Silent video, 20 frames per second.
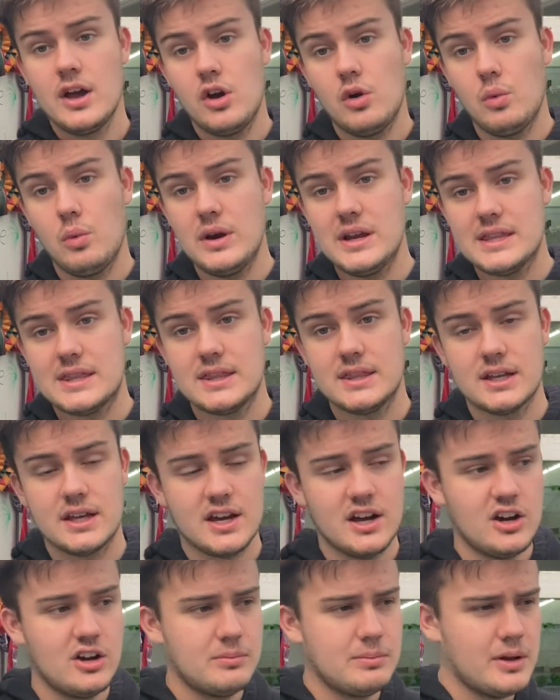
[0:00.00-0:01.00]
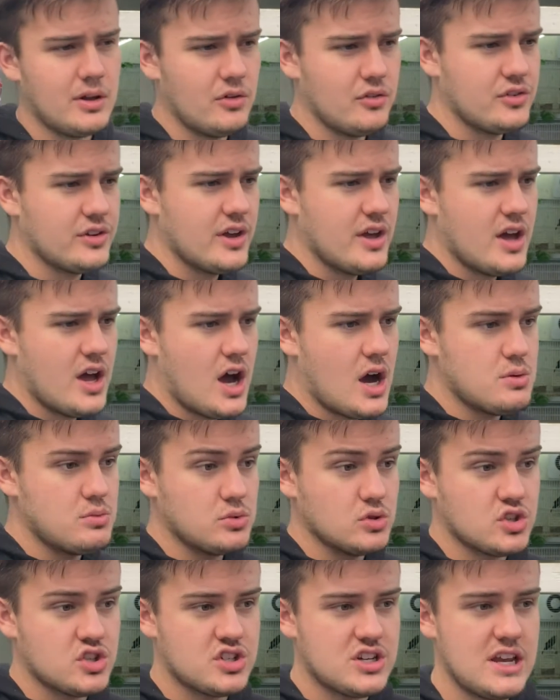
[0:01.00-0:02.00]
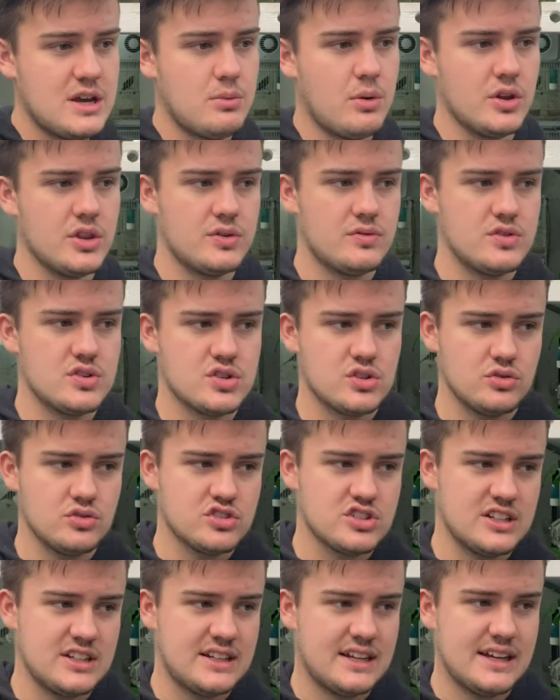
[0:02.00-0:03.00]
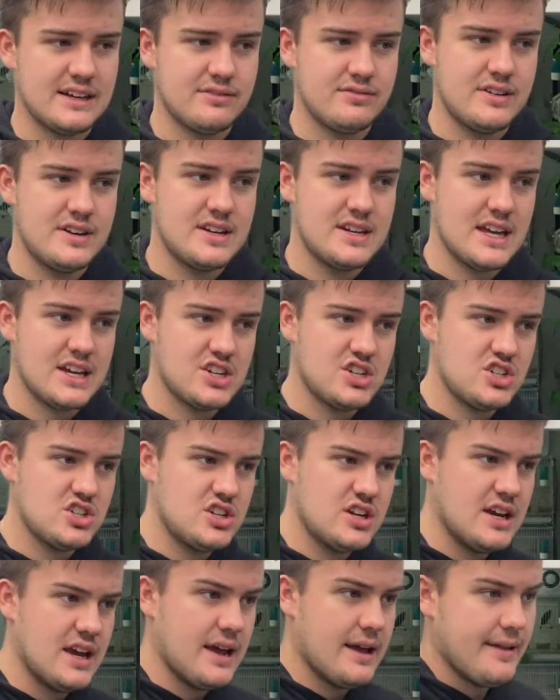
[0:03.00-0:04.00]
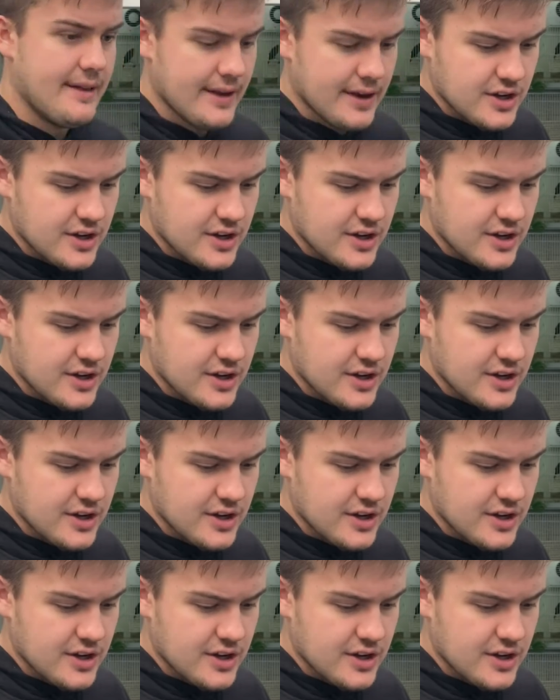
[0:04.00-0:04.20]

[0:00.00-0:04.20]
with the cobalt, and we'll see what the results are like for next year.